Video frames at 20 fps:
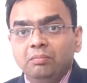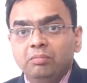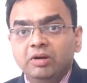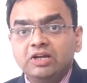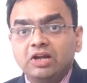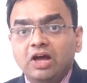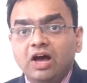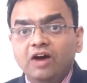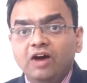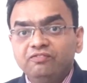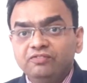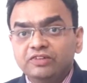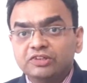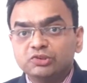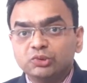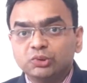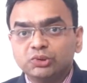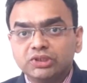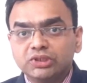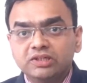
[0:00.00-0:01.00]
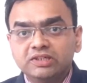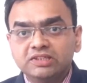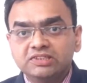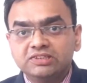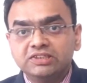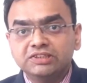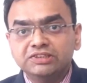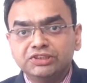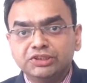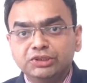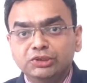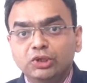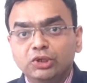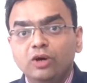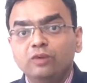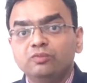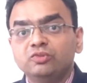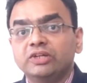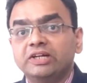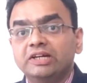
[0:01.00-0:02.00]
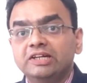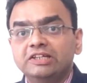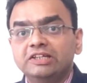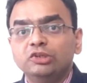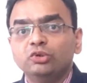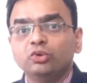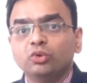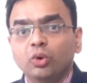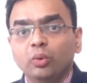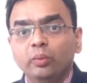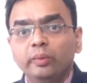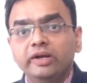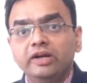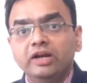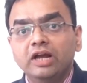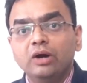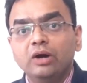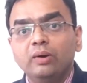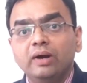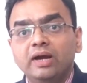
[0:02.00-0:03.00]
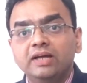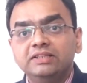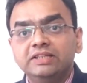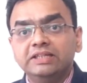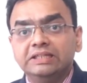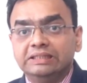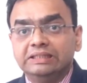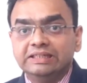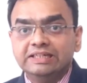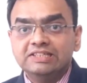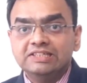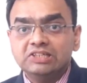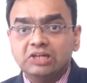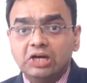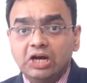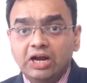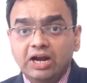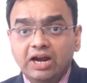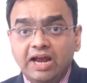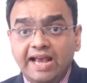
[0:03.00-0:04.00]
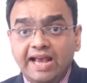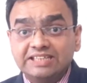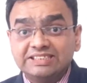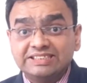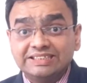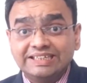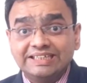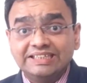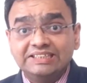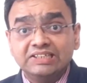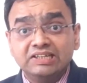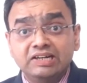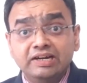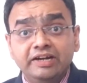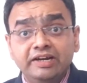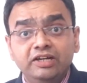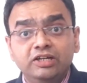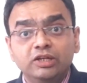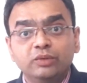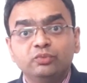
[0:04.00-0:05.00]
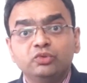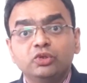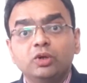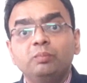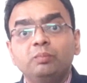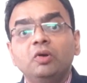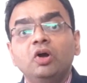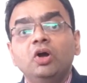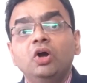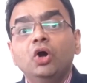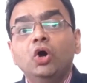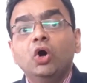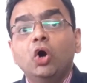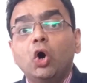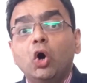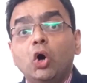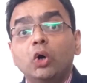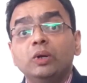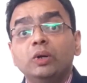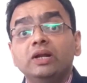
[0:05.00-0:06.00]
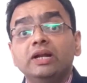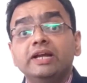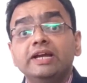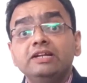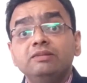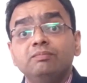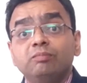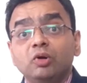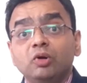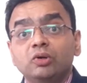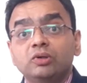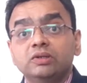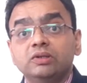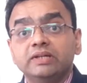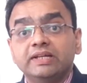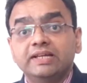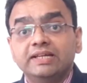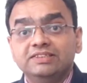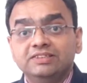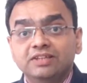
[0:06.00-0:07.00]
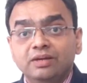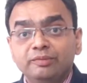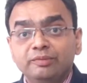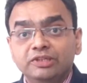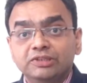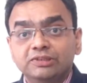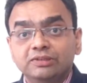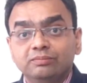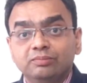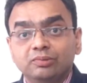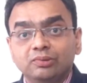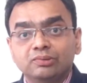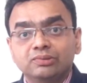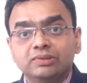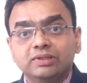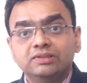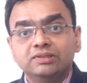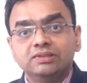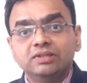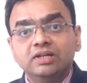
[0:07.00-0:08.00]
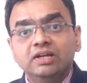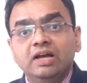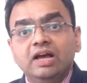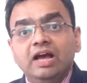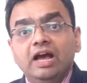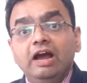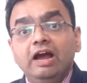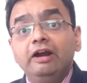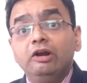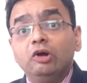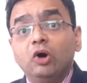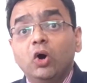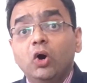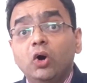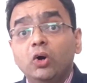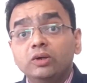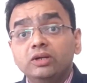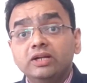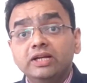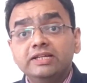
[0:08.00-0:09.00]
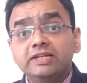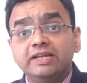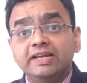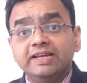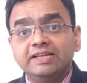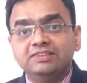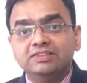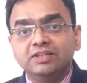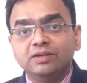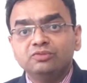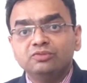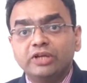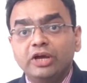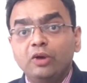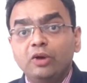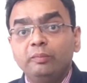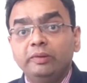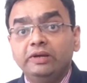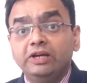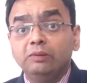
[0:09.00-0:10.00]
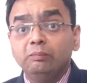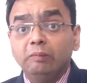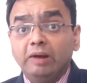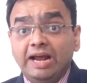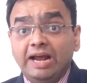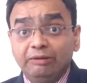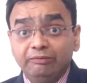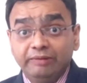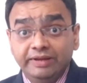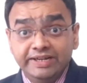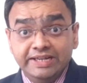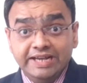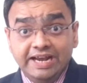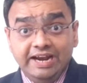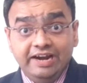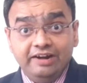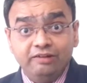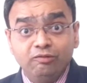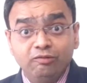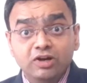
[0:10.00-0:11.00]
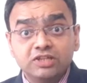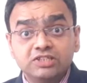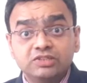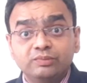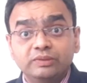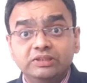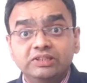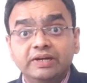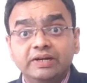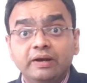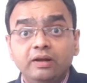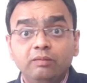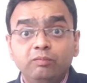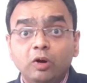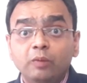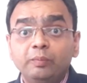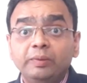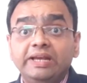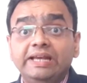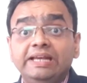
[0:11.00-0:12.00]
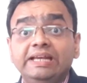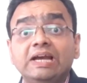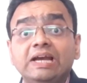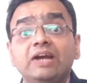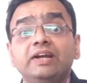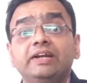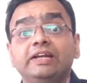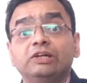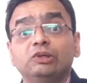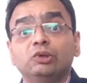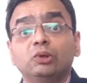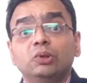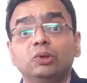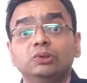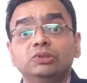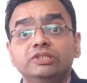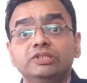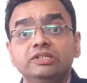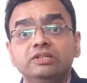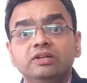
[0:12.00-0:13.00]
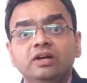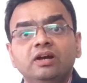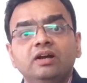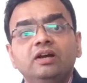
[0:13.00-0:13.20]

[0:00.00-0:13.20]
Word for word: But after social distancing norms related to COVID now, I think there is an acceleration in terms of online proctored examination process, and online exams have become very advanced with the help of AI technology.